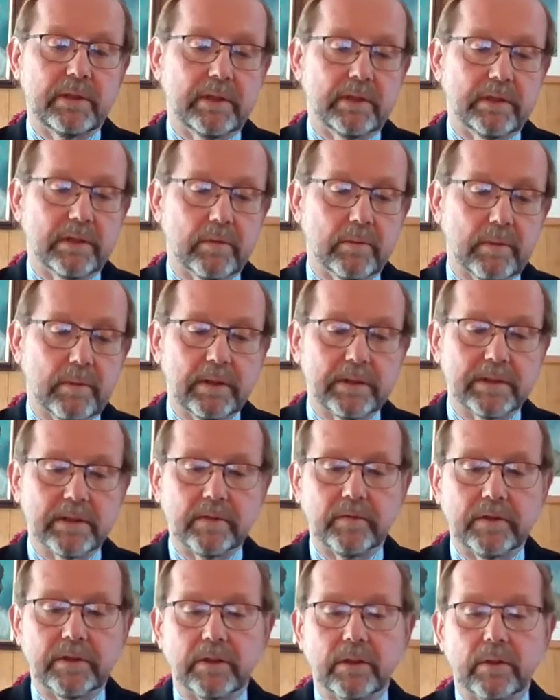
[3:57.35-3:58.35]
and their
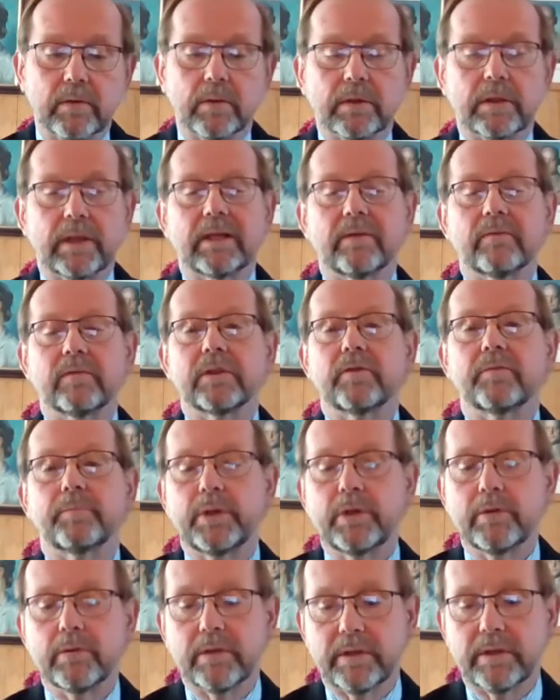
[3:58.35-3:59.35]
relatively lower level of
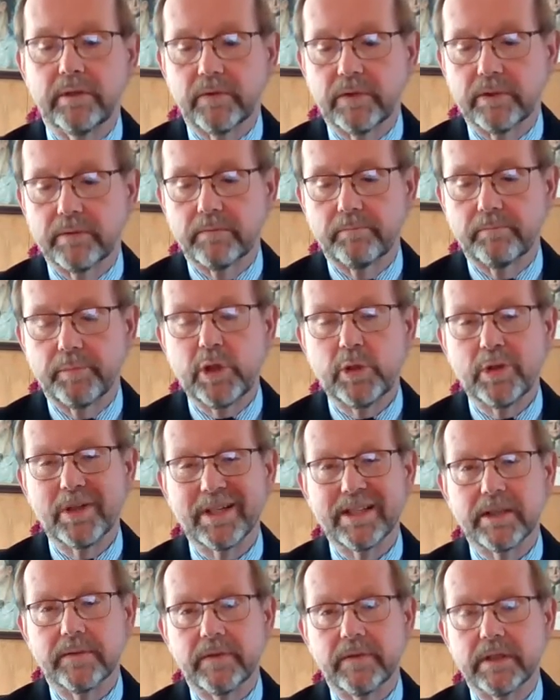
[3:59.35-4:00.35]

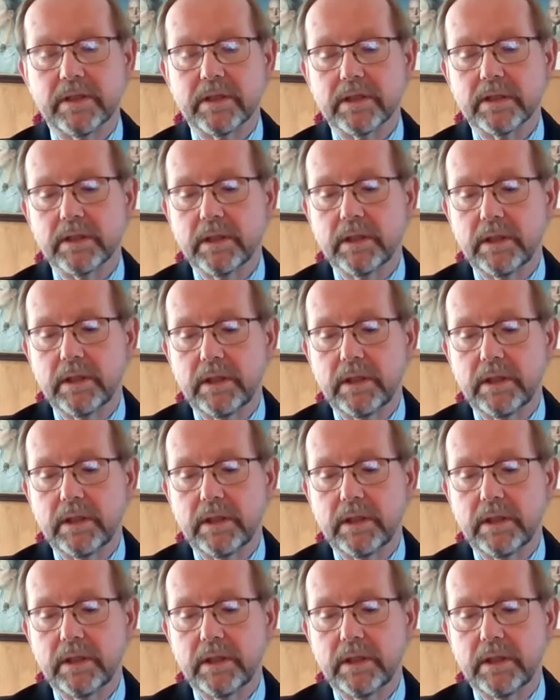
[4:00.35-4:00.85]
punitiveness,